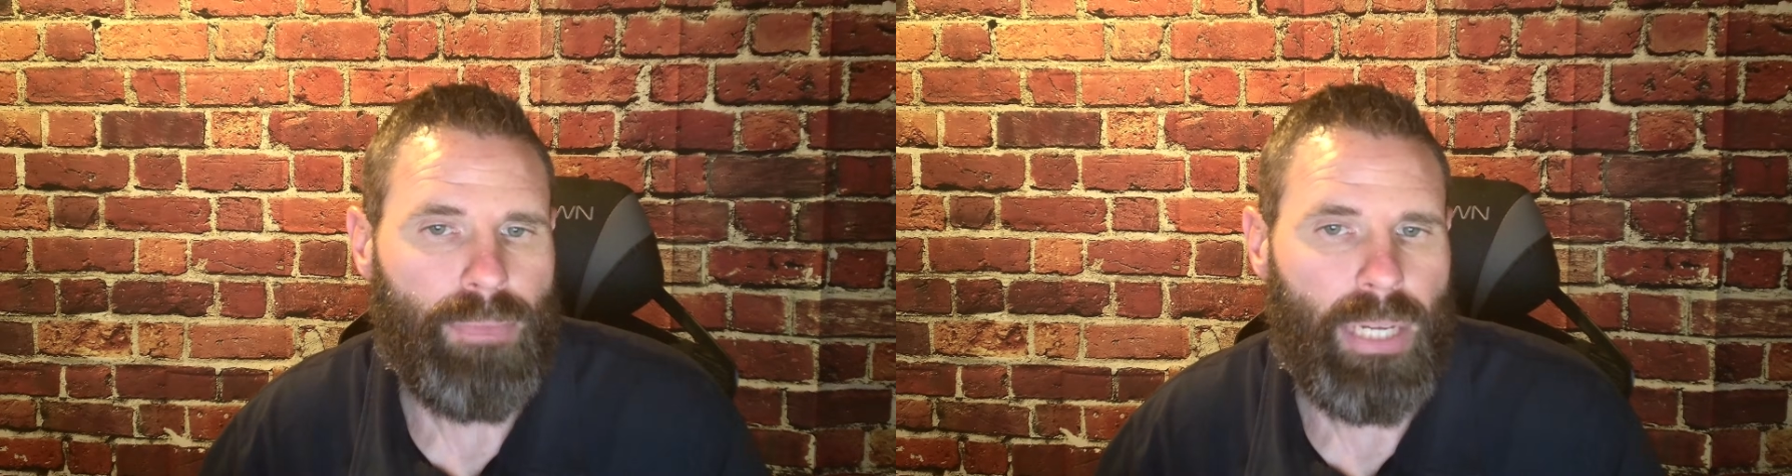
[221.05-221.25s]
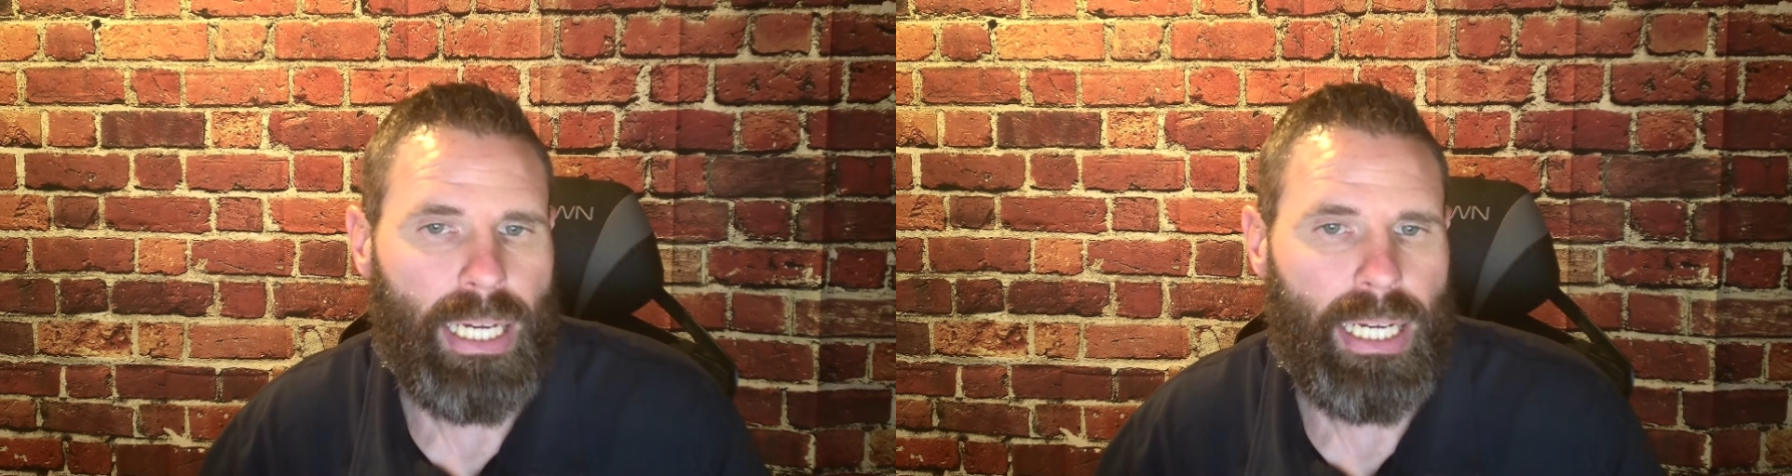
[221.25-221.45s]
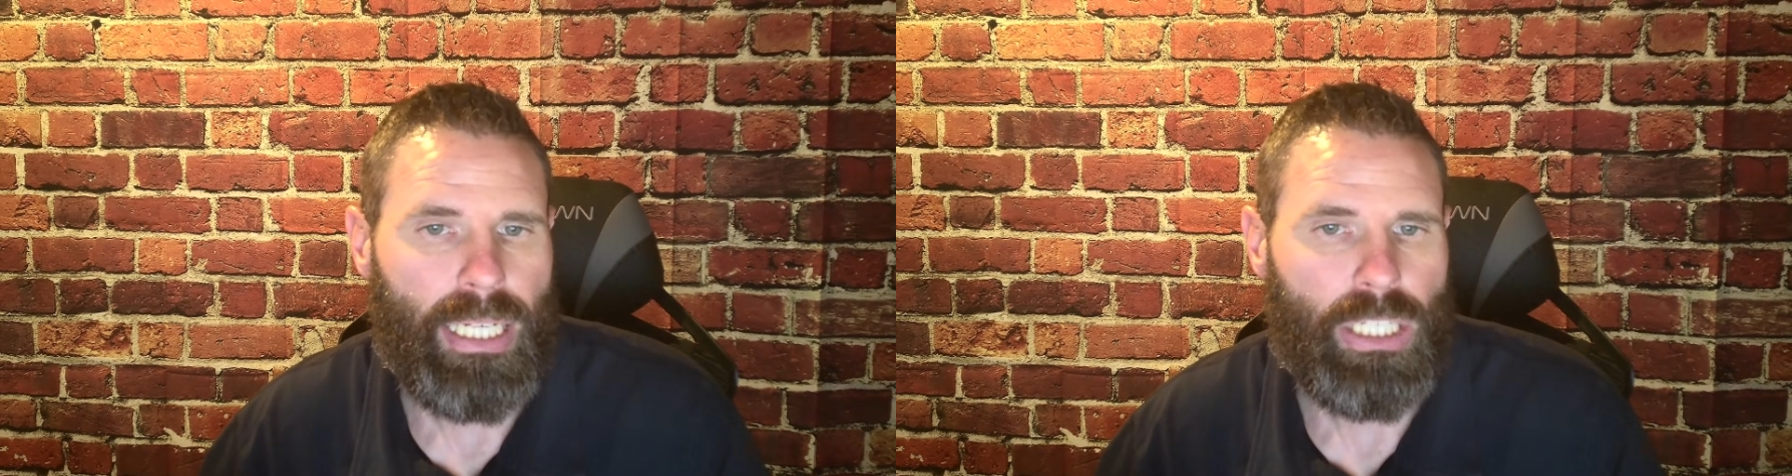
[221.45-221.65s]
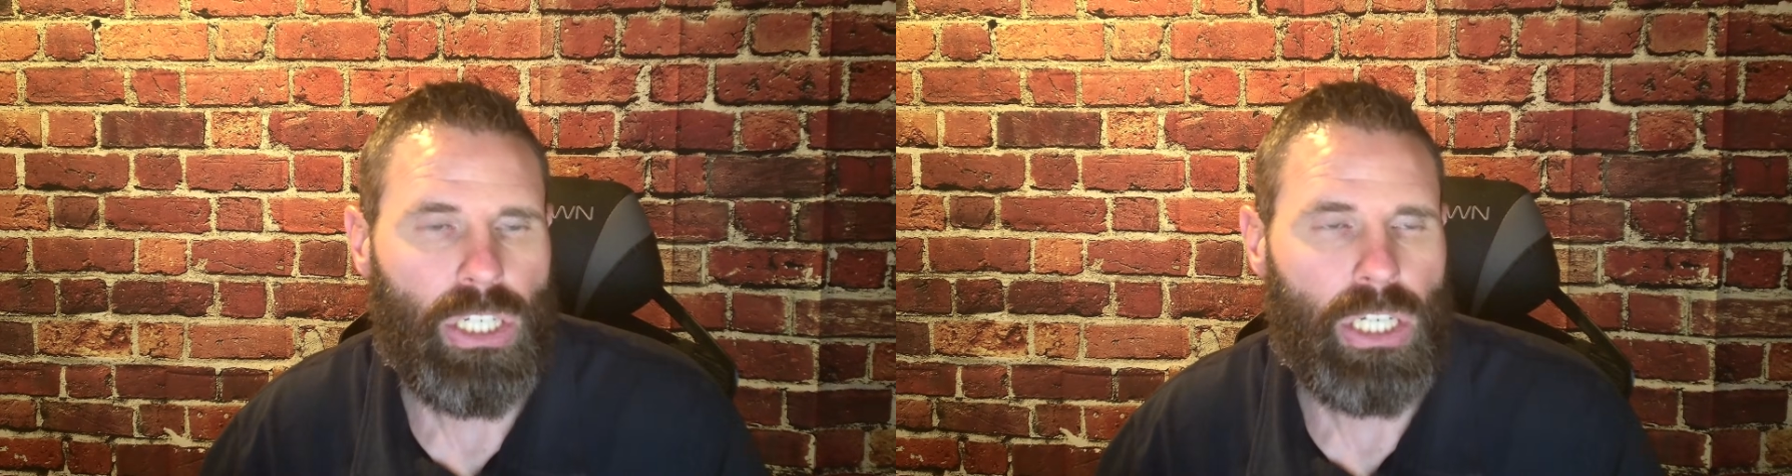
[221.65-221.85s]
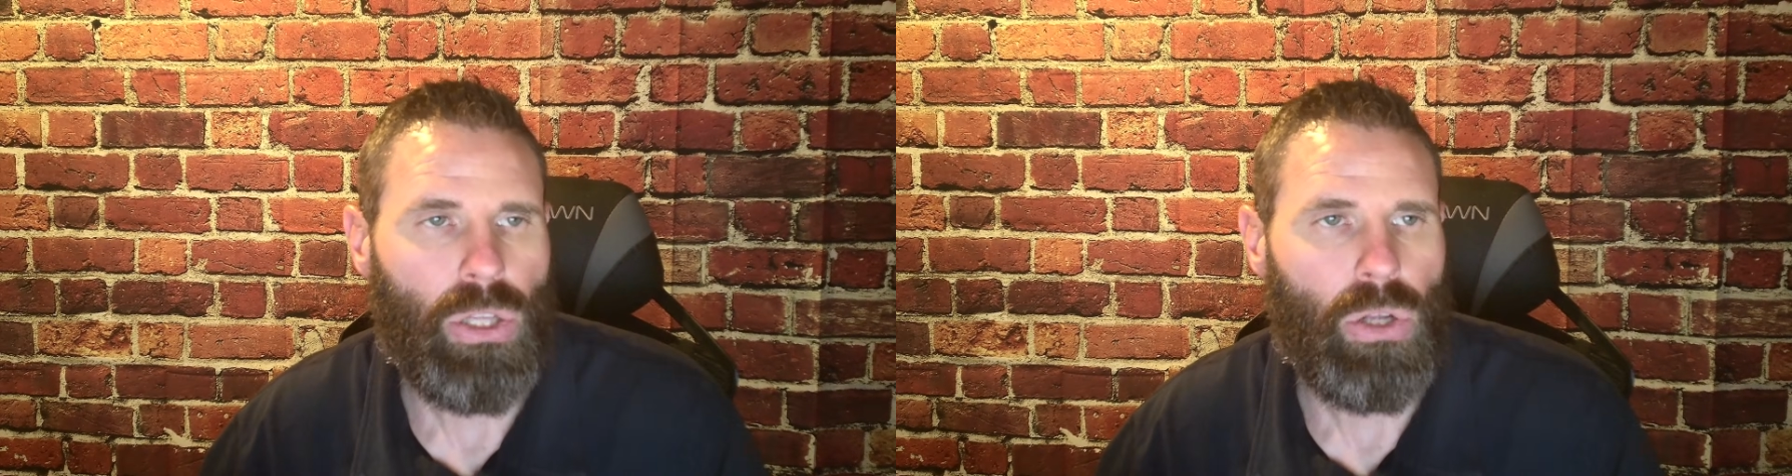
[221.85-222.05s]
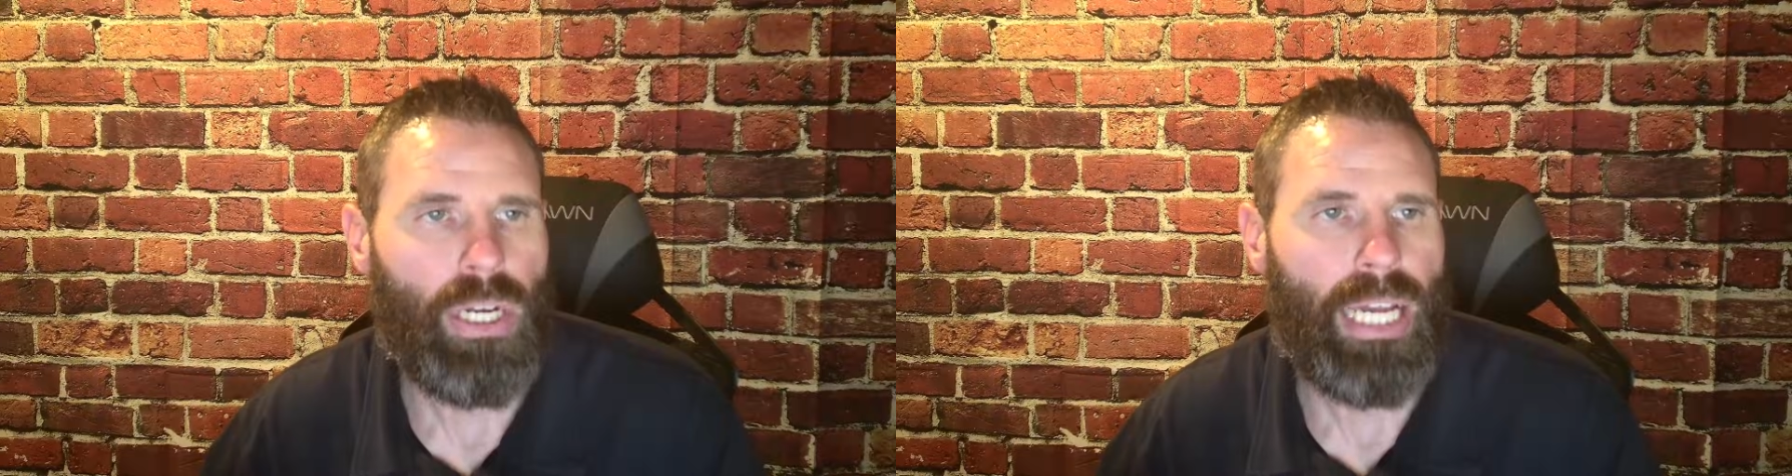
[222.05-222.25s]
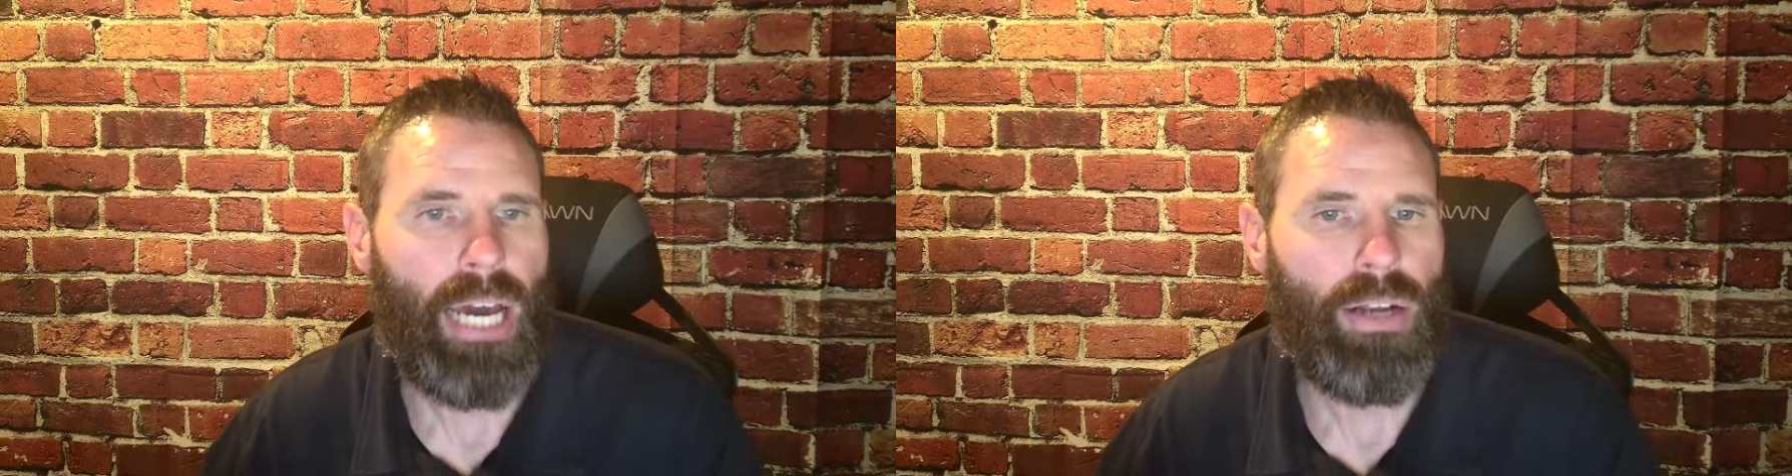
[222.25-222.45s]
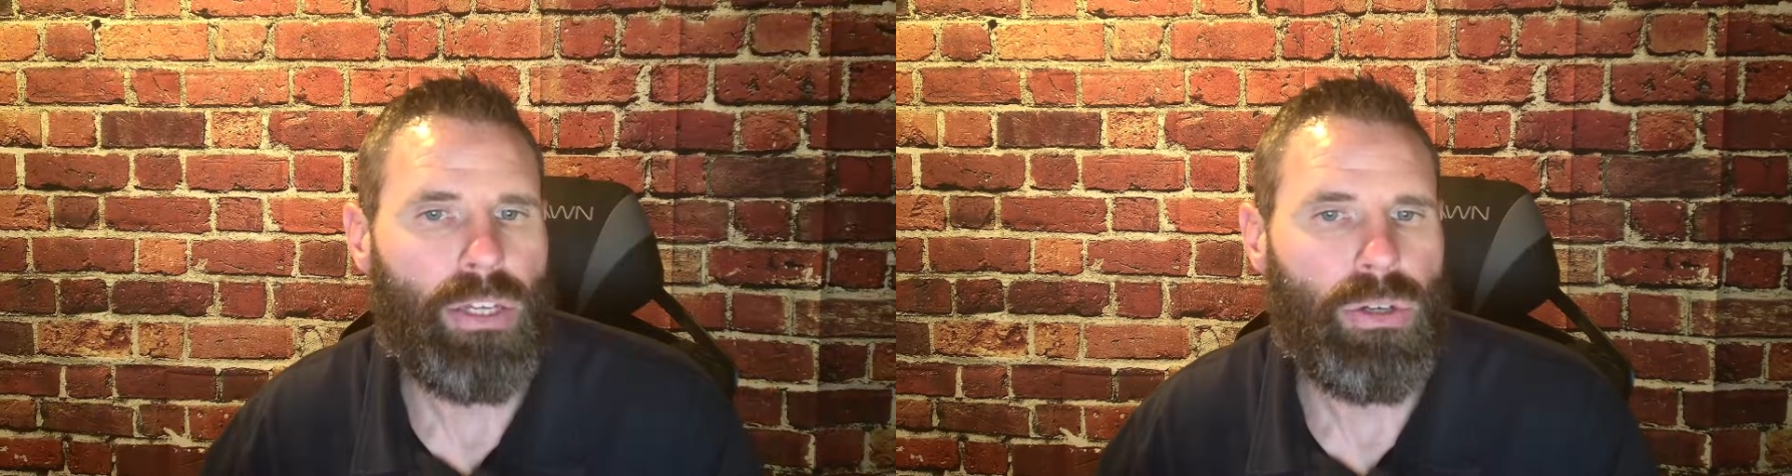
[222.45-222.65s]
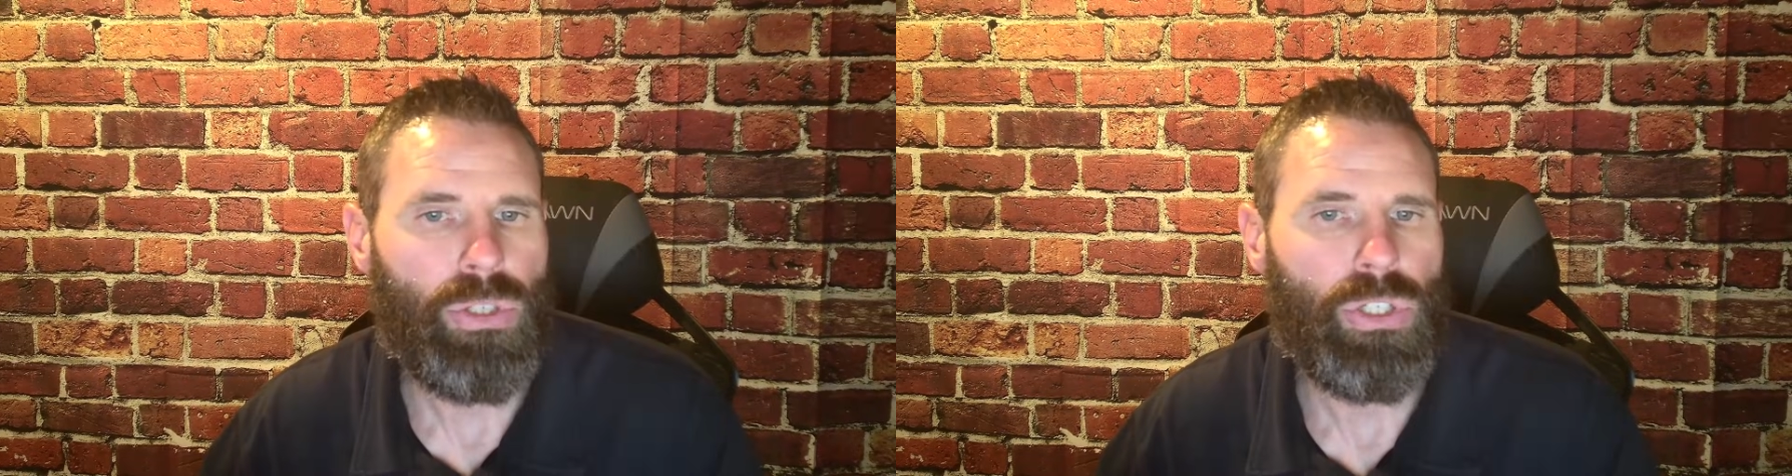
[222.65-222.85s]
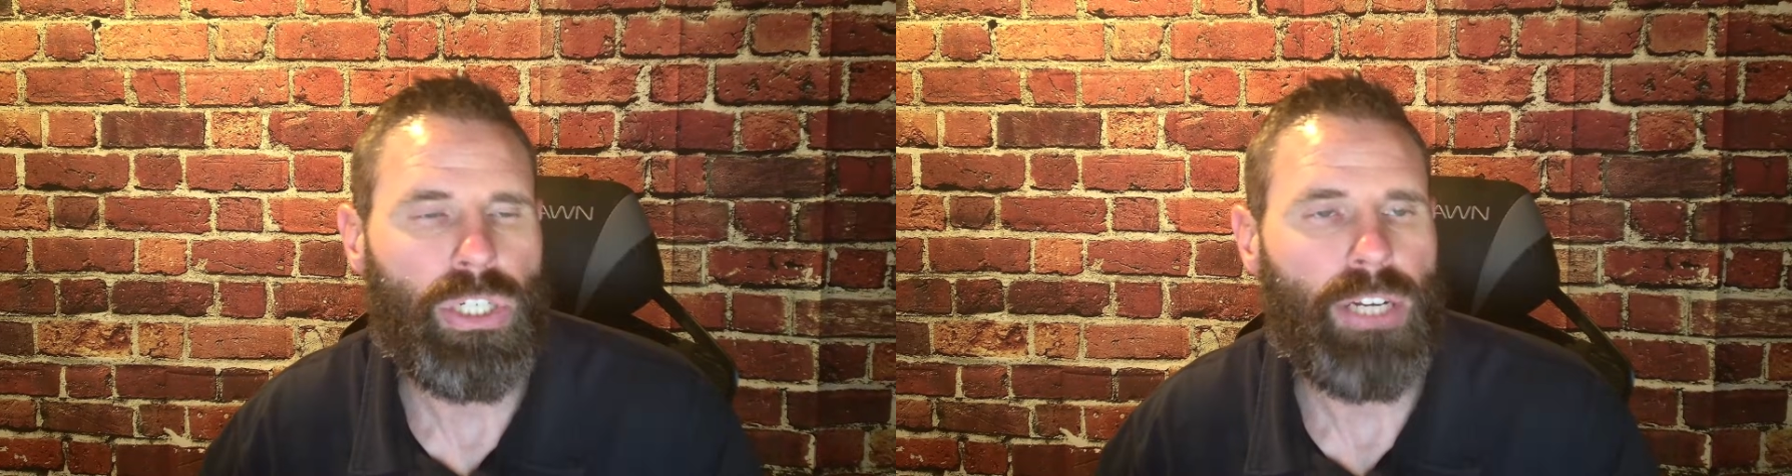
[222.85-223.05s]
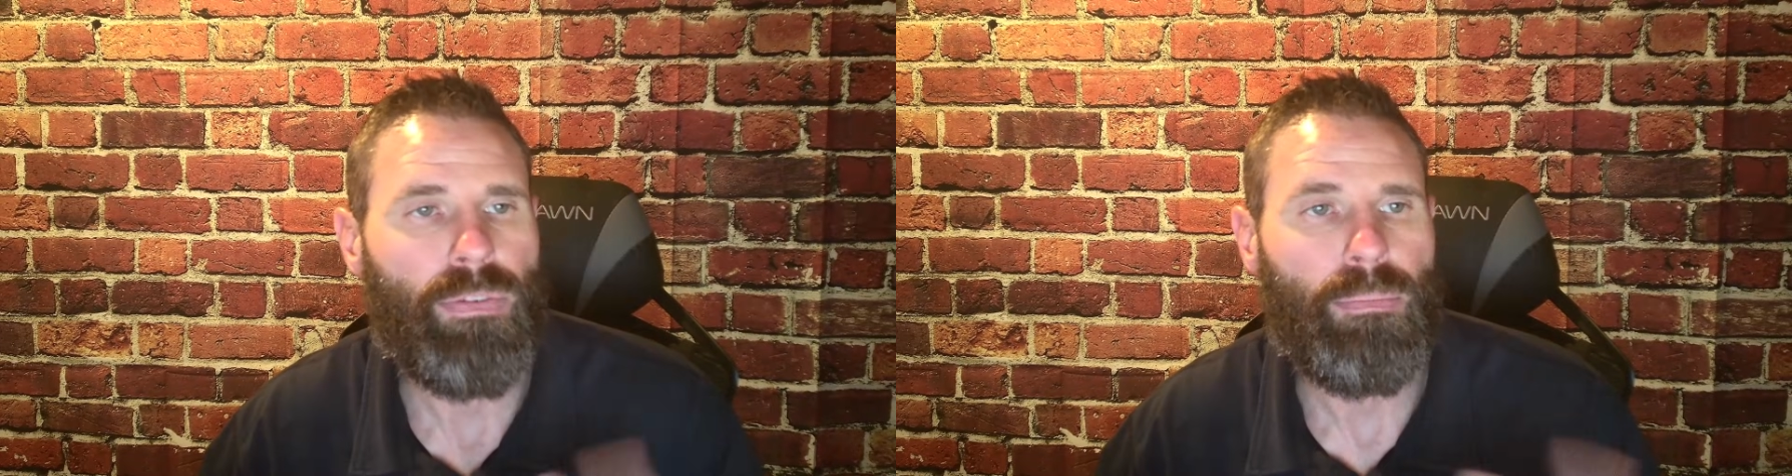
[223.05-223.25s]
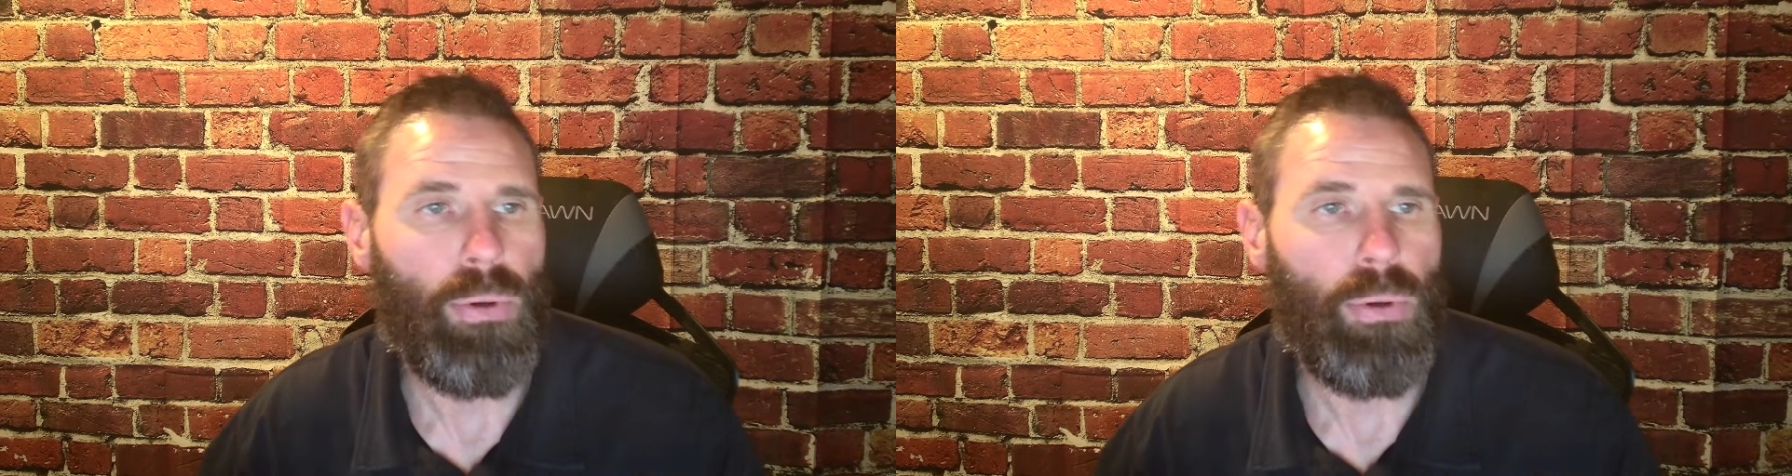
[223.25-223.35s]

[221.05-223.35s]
It's just learning how to use your different